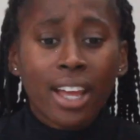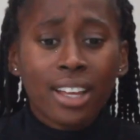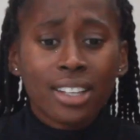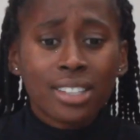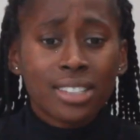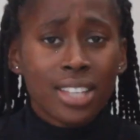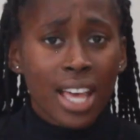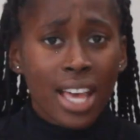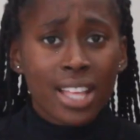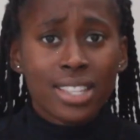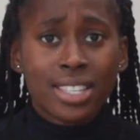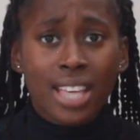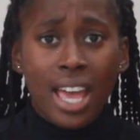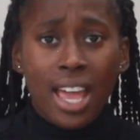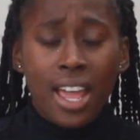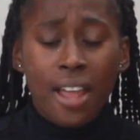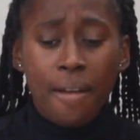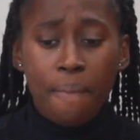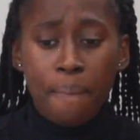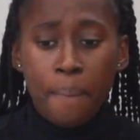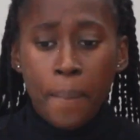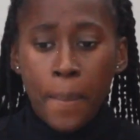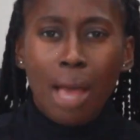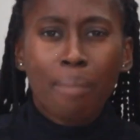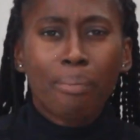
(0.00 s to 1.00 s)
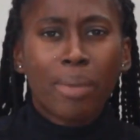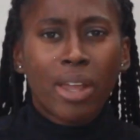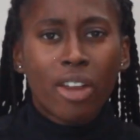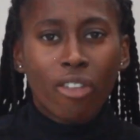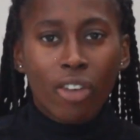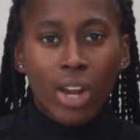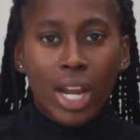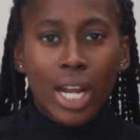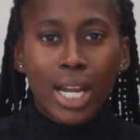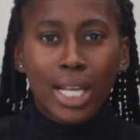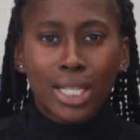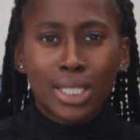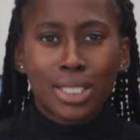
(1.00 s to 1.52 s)
Set a date and be
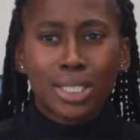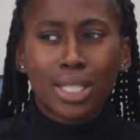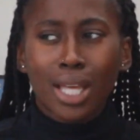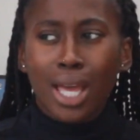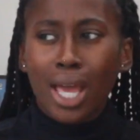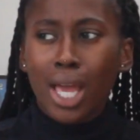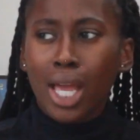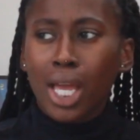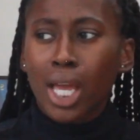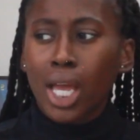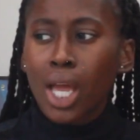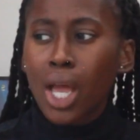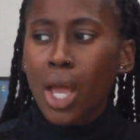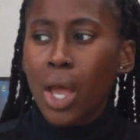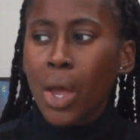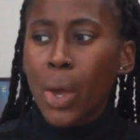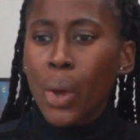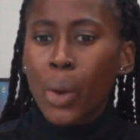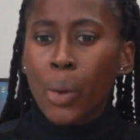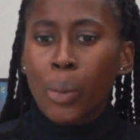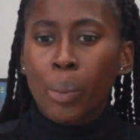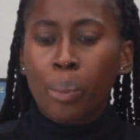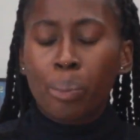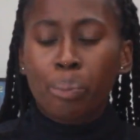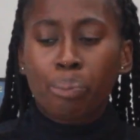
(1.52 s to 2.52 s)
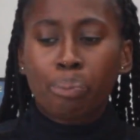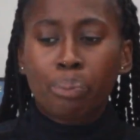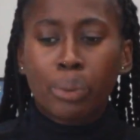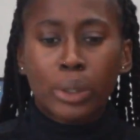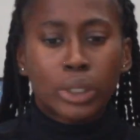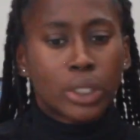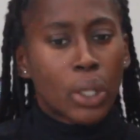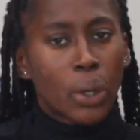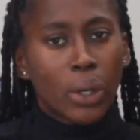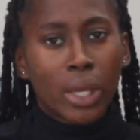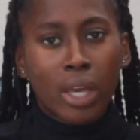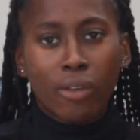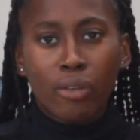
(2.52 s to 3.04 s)
realistic, but
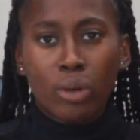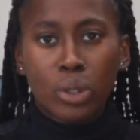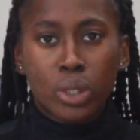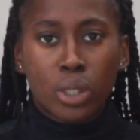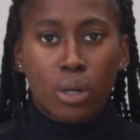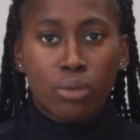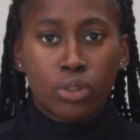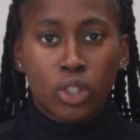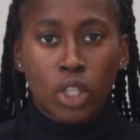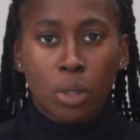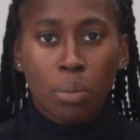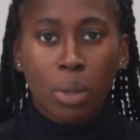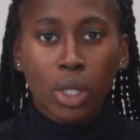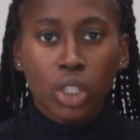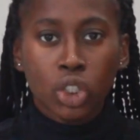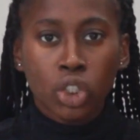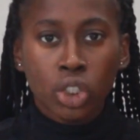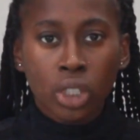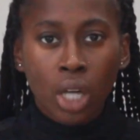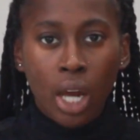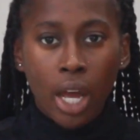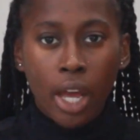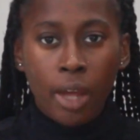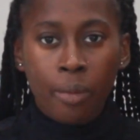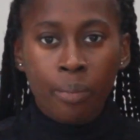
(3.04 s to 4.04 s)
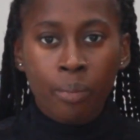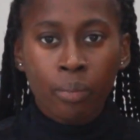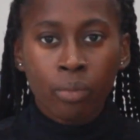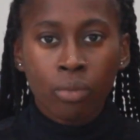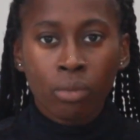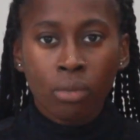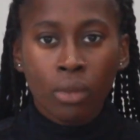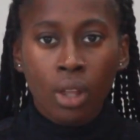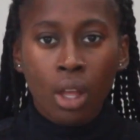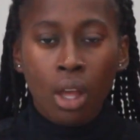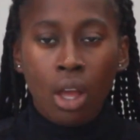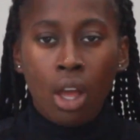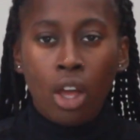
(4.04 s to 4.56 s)
don't give yourself too much time,
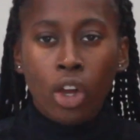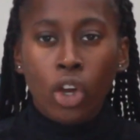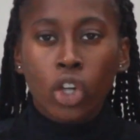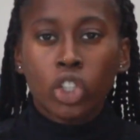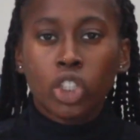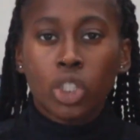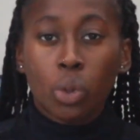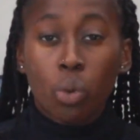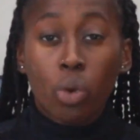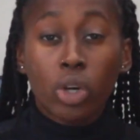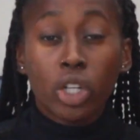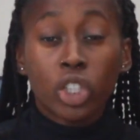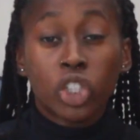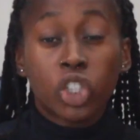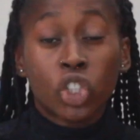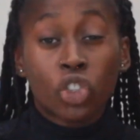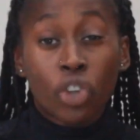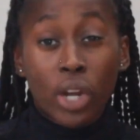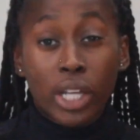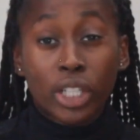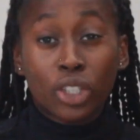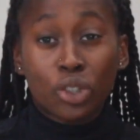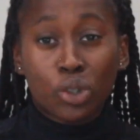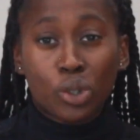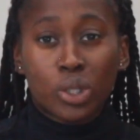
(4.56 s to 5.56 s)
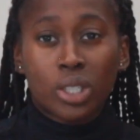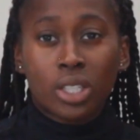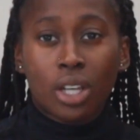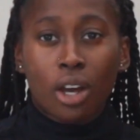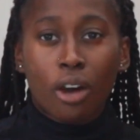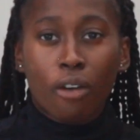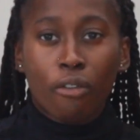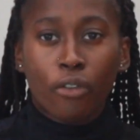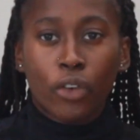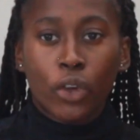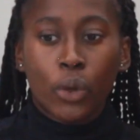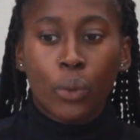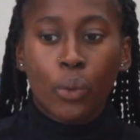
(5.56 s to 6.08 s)
because you want to stretch
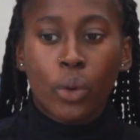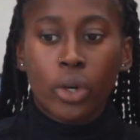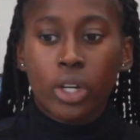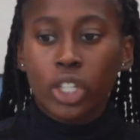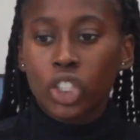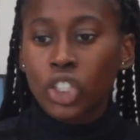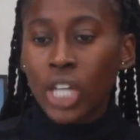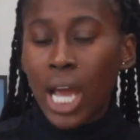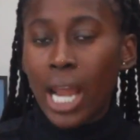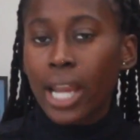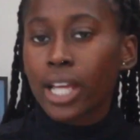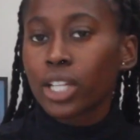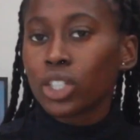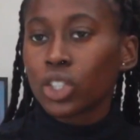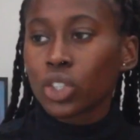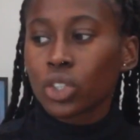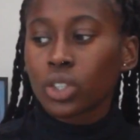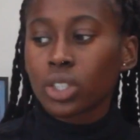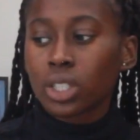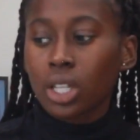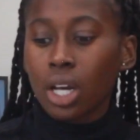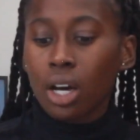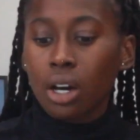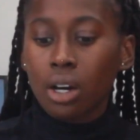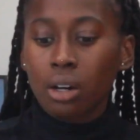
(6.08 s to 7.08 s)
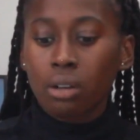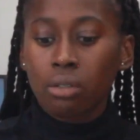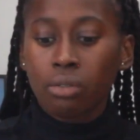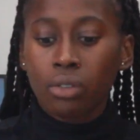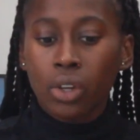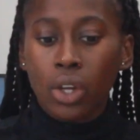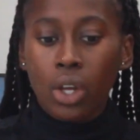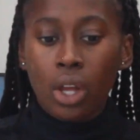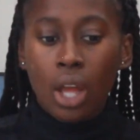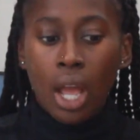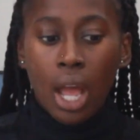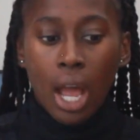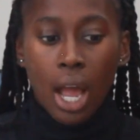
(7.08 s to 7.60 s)
yourself. You want to challenge yourself.
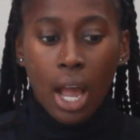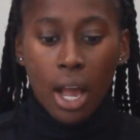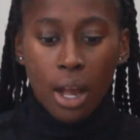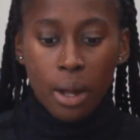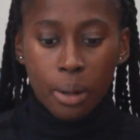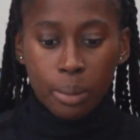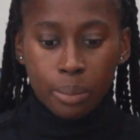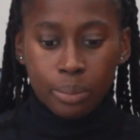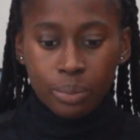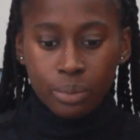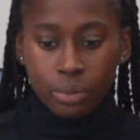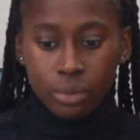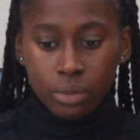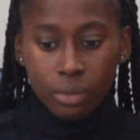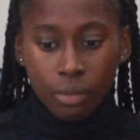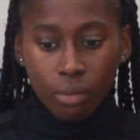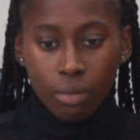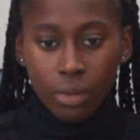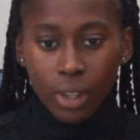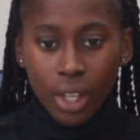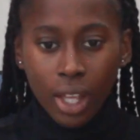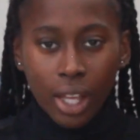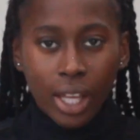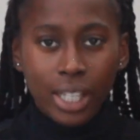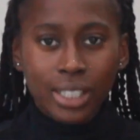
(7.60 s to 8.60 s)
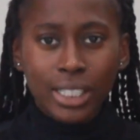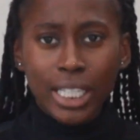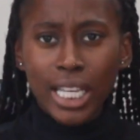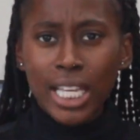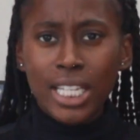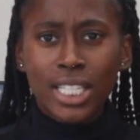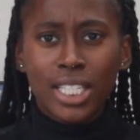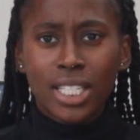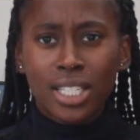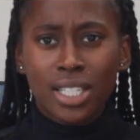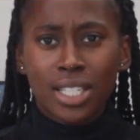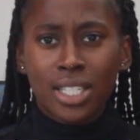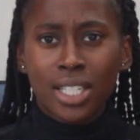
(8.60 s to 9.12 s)
It's
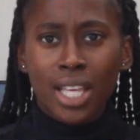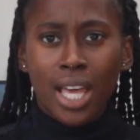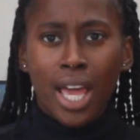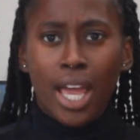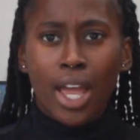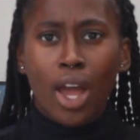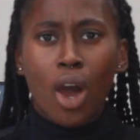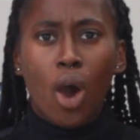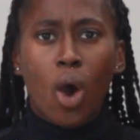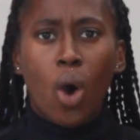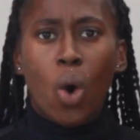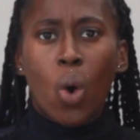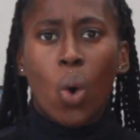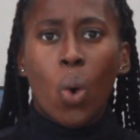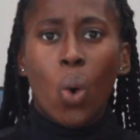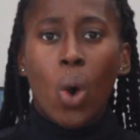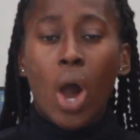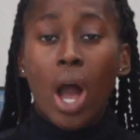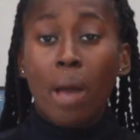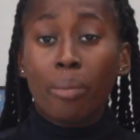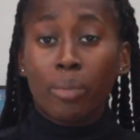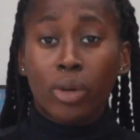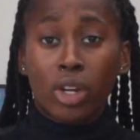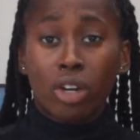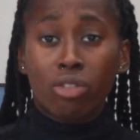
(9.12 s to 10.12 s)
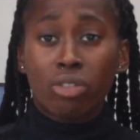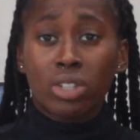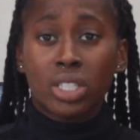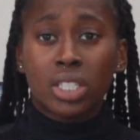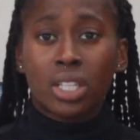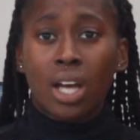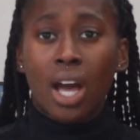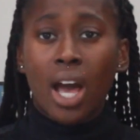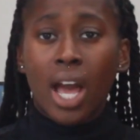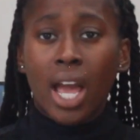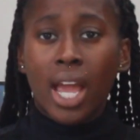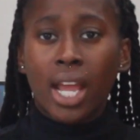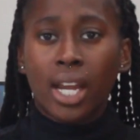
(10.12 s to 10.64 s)
easy to say, oh, I'm going to
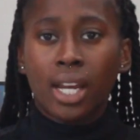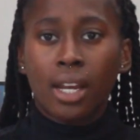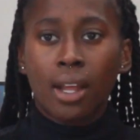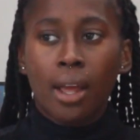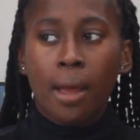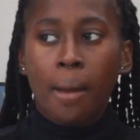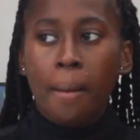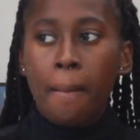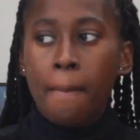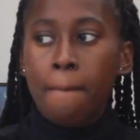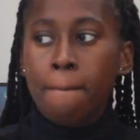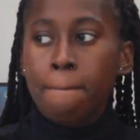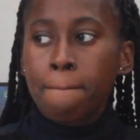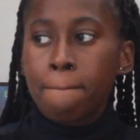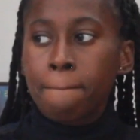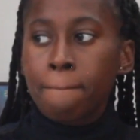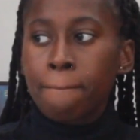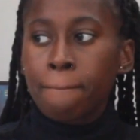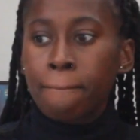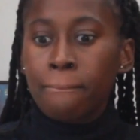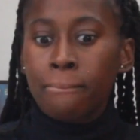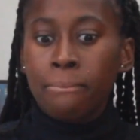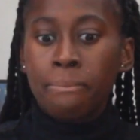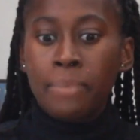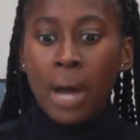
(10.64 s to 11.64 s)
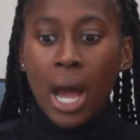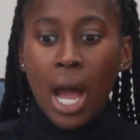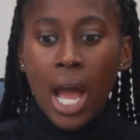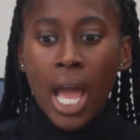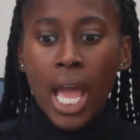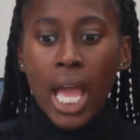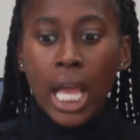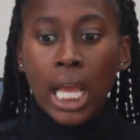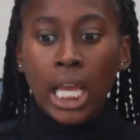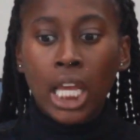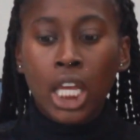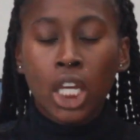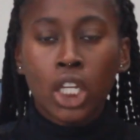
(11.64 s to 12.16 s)
resign
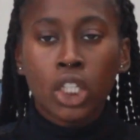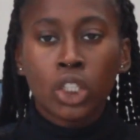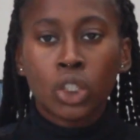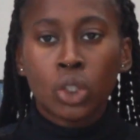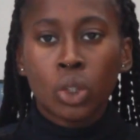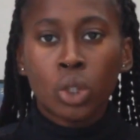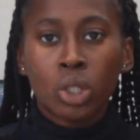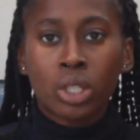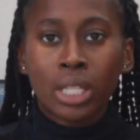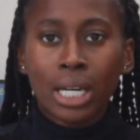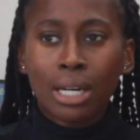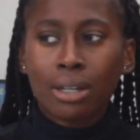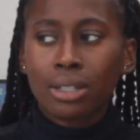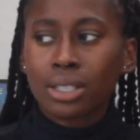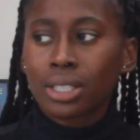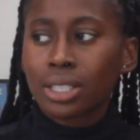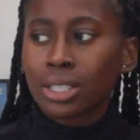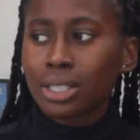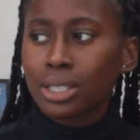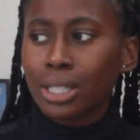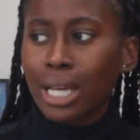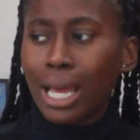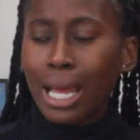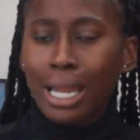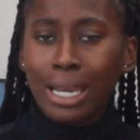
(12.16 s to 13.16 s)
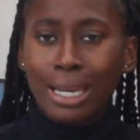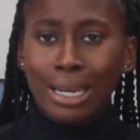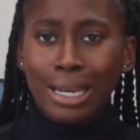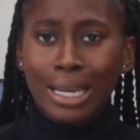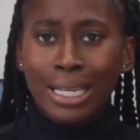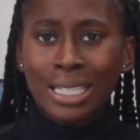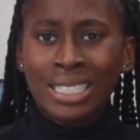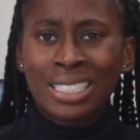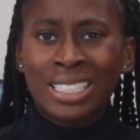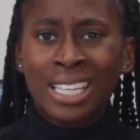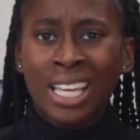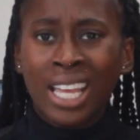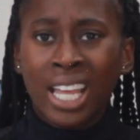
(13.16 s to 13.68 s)
by
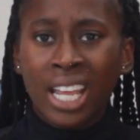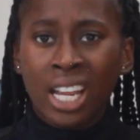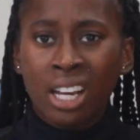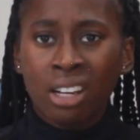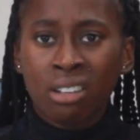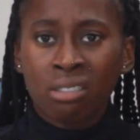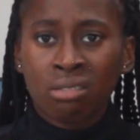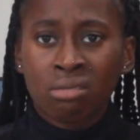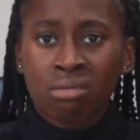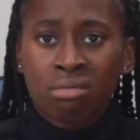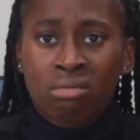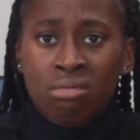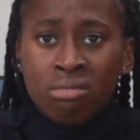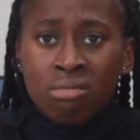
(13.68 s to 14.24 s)
2019.